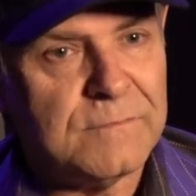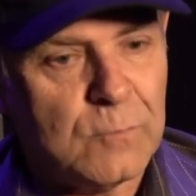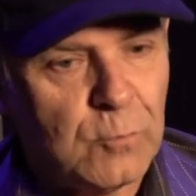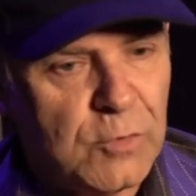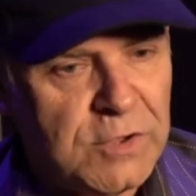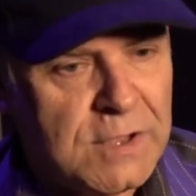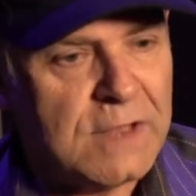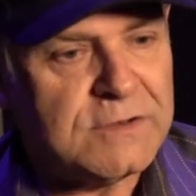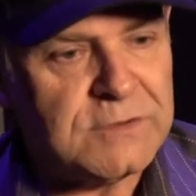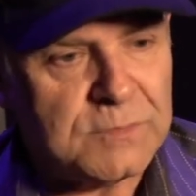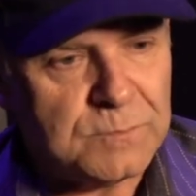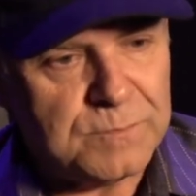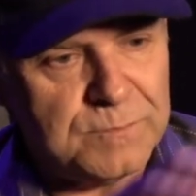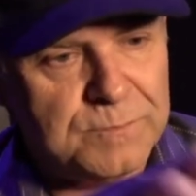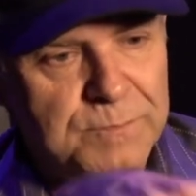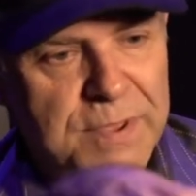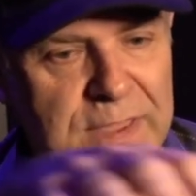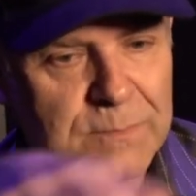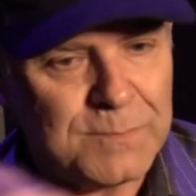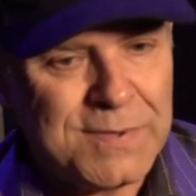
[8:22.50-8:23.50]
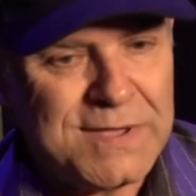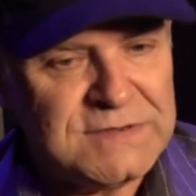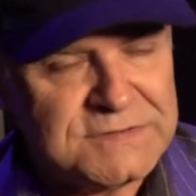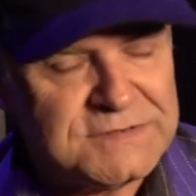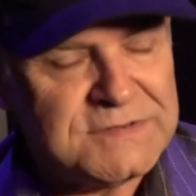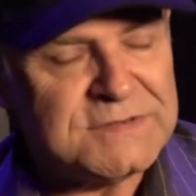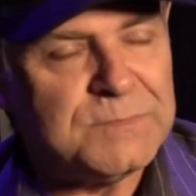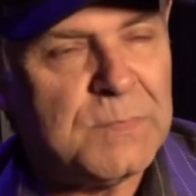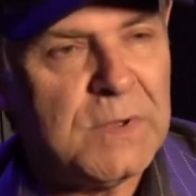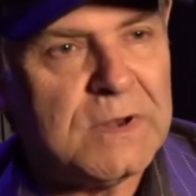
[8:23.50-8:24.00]
we had to pick
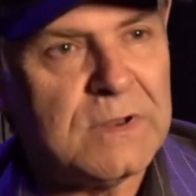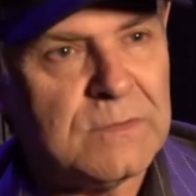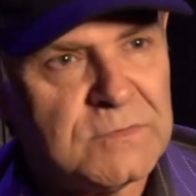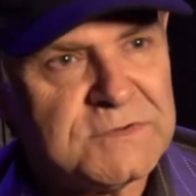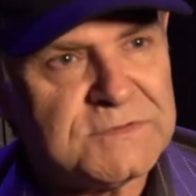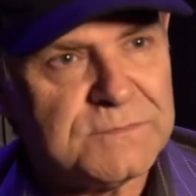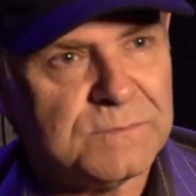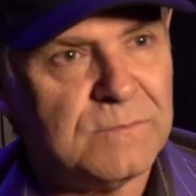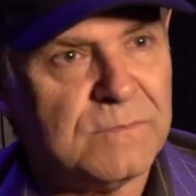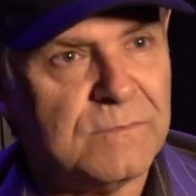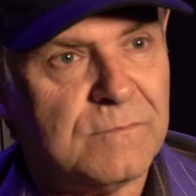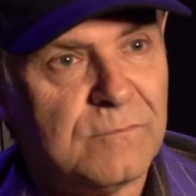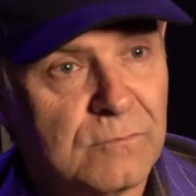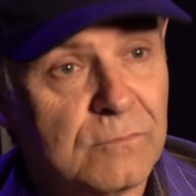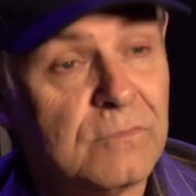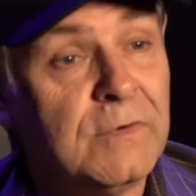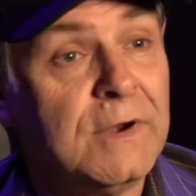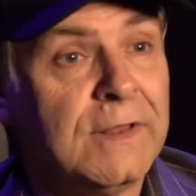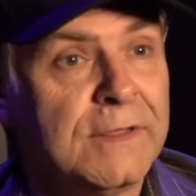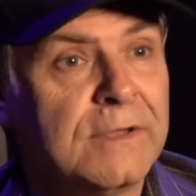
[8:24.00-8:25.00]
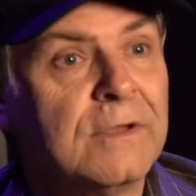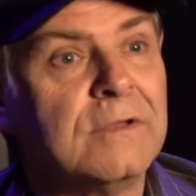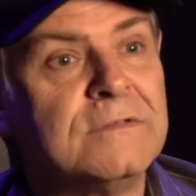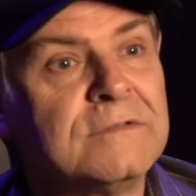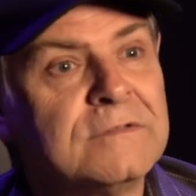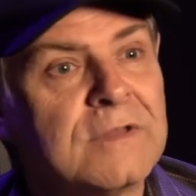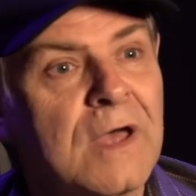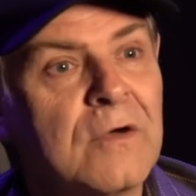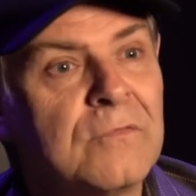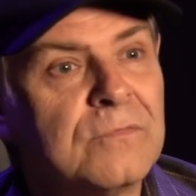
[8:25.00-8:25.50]
pieces, but it was really good
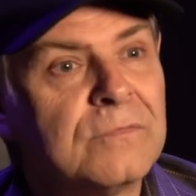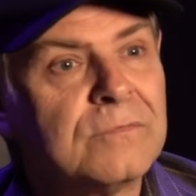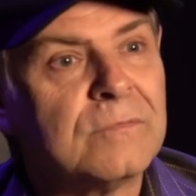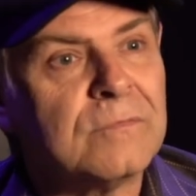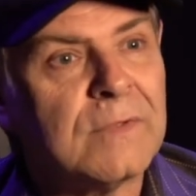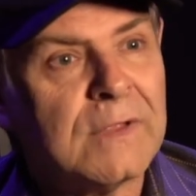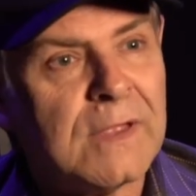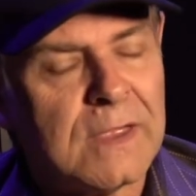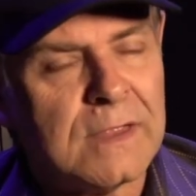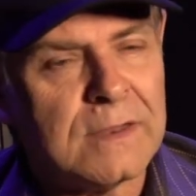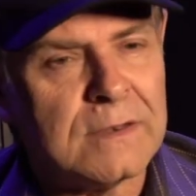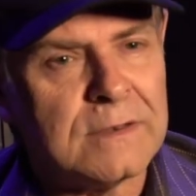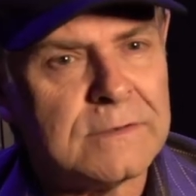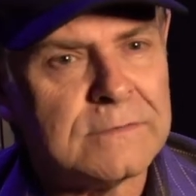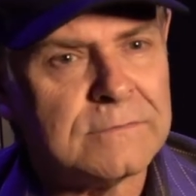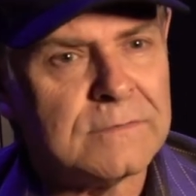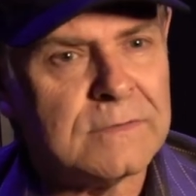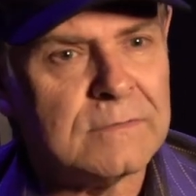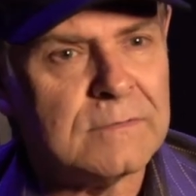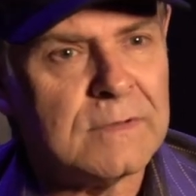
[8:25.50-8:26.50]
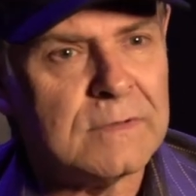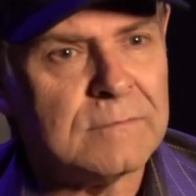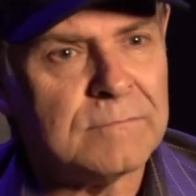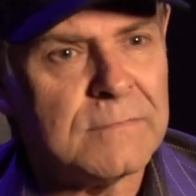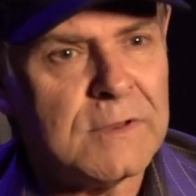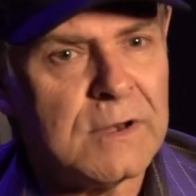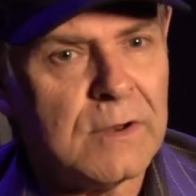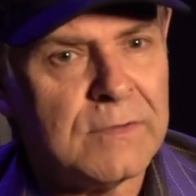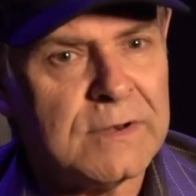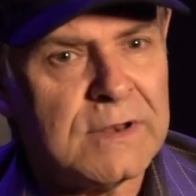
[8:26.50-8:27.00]
stuff, and
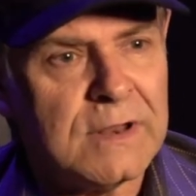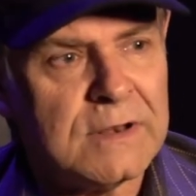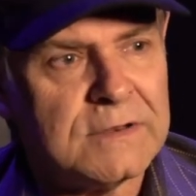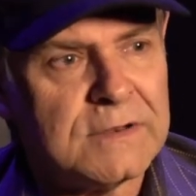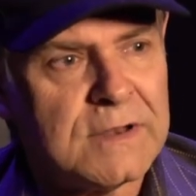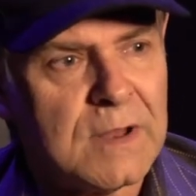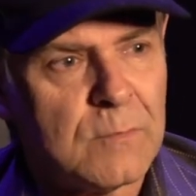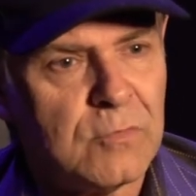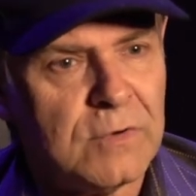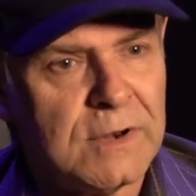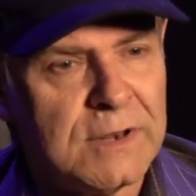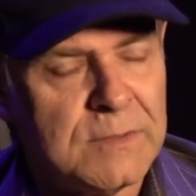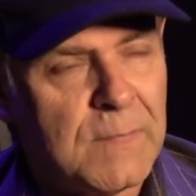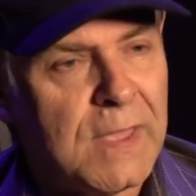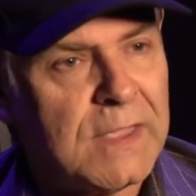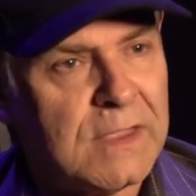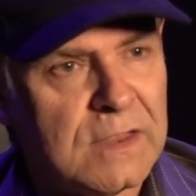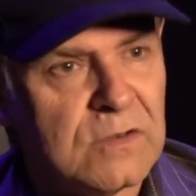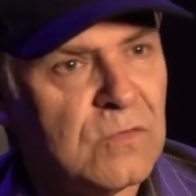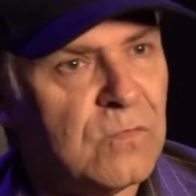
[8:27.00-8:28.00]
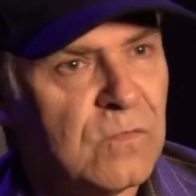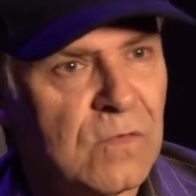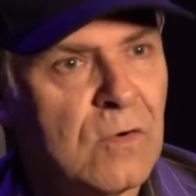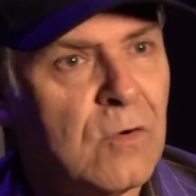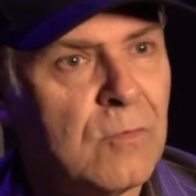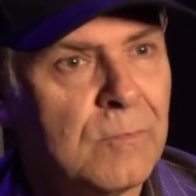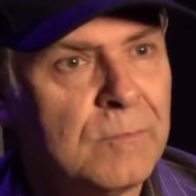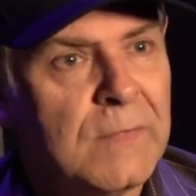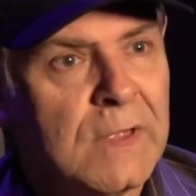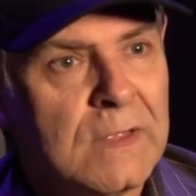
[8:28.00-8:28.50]
it ended up really making the
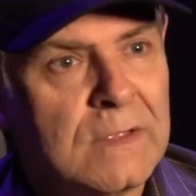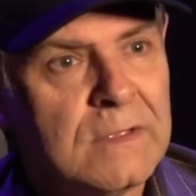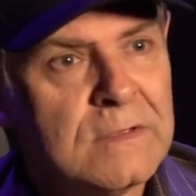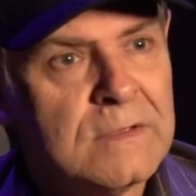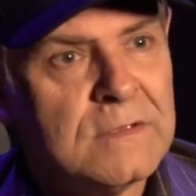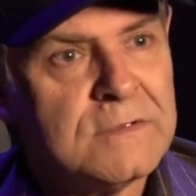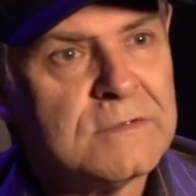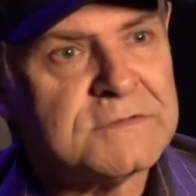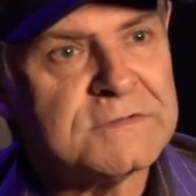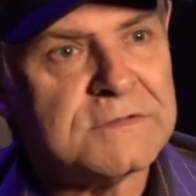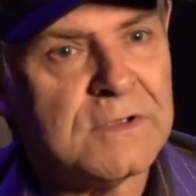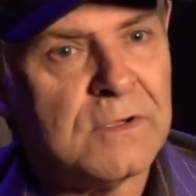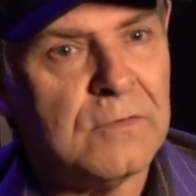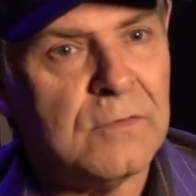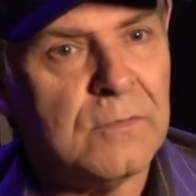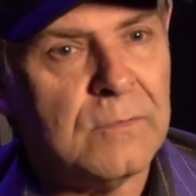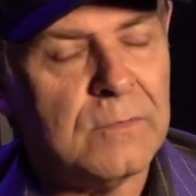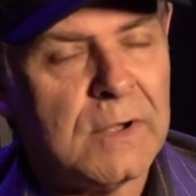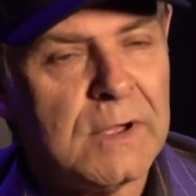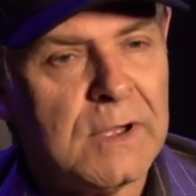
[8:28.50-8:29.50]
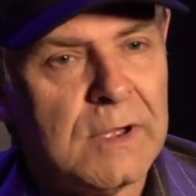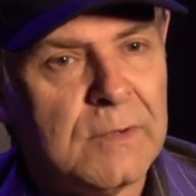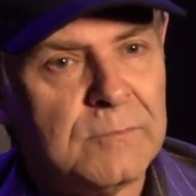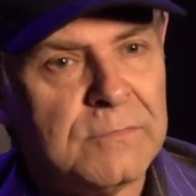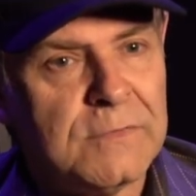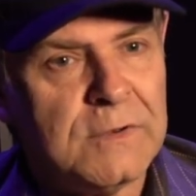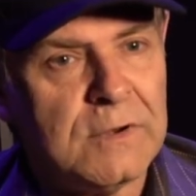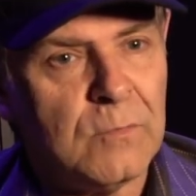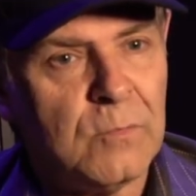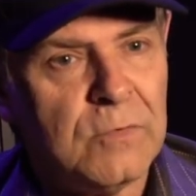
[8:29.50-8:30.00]
film. So
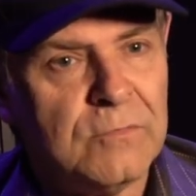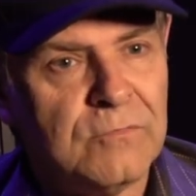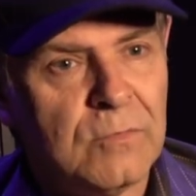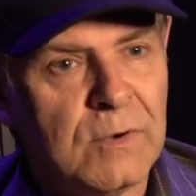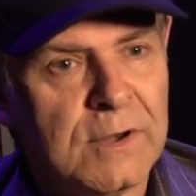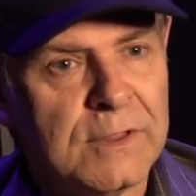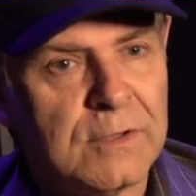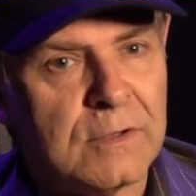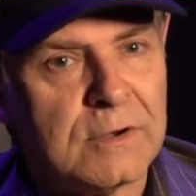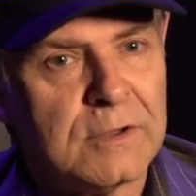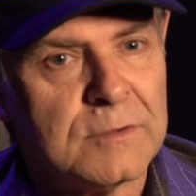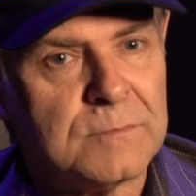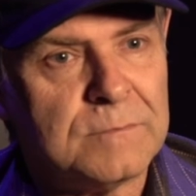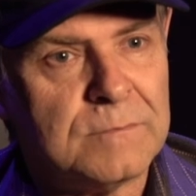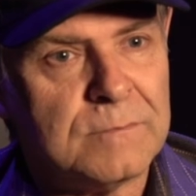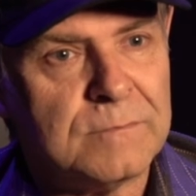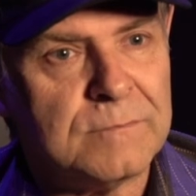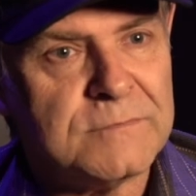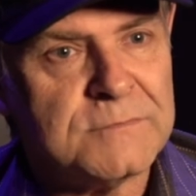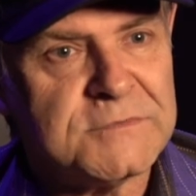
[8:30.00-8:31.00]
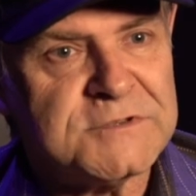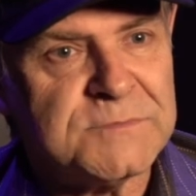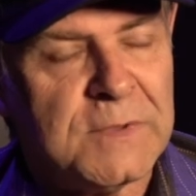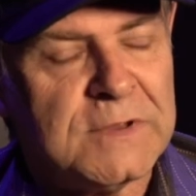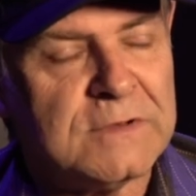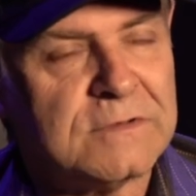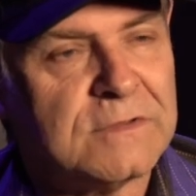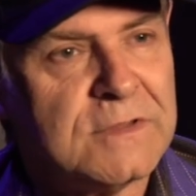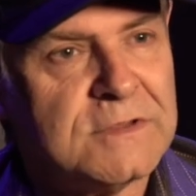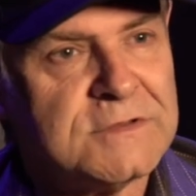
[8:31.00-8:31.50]
we've really got to
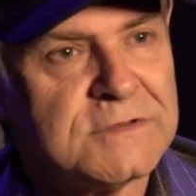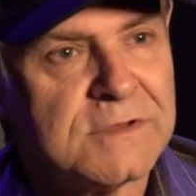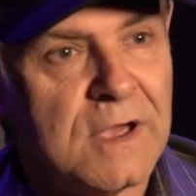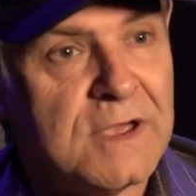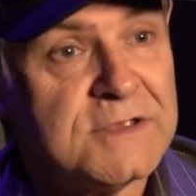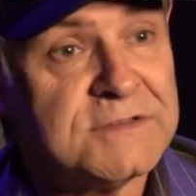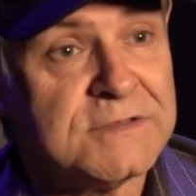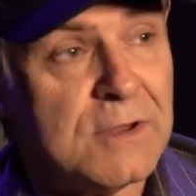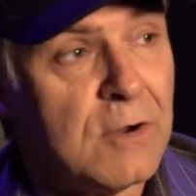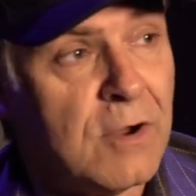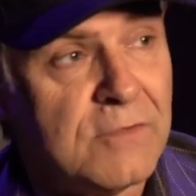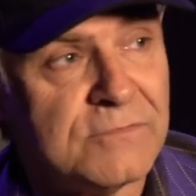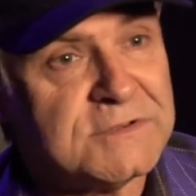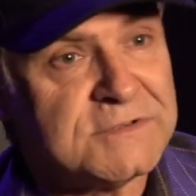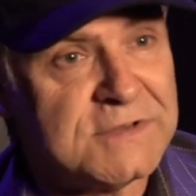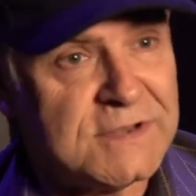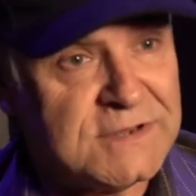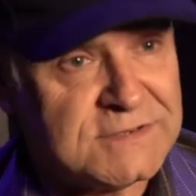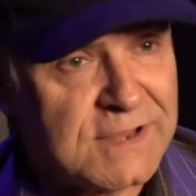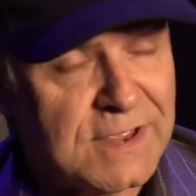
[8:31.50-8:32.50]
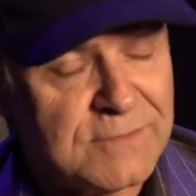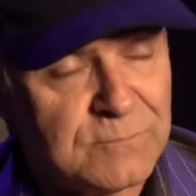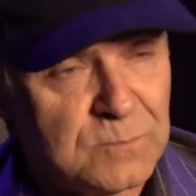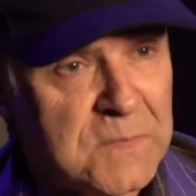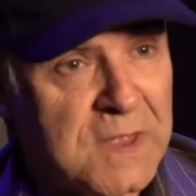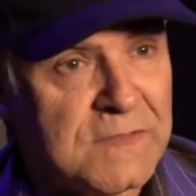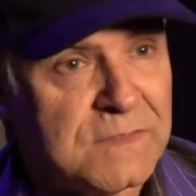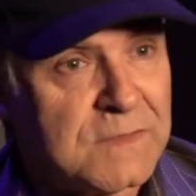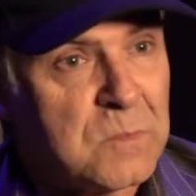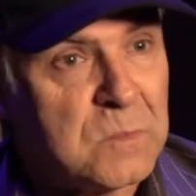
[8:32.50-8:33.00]
speak to these guys. They're overseas. I haven't
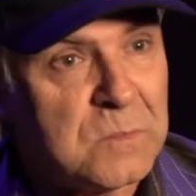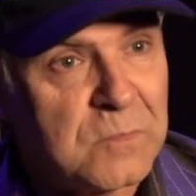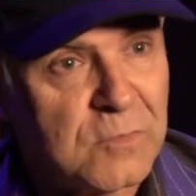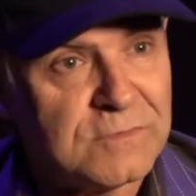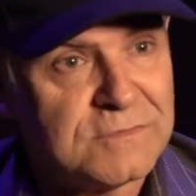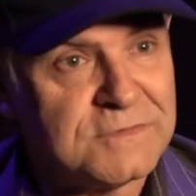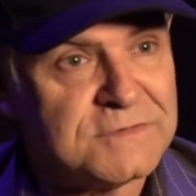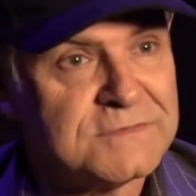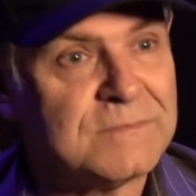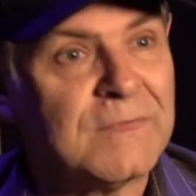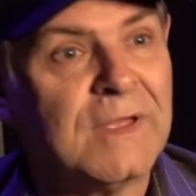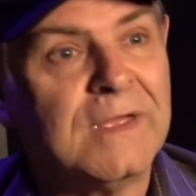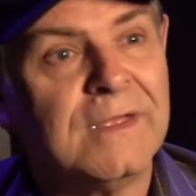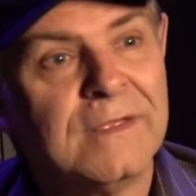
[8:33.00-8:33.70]
met them. We just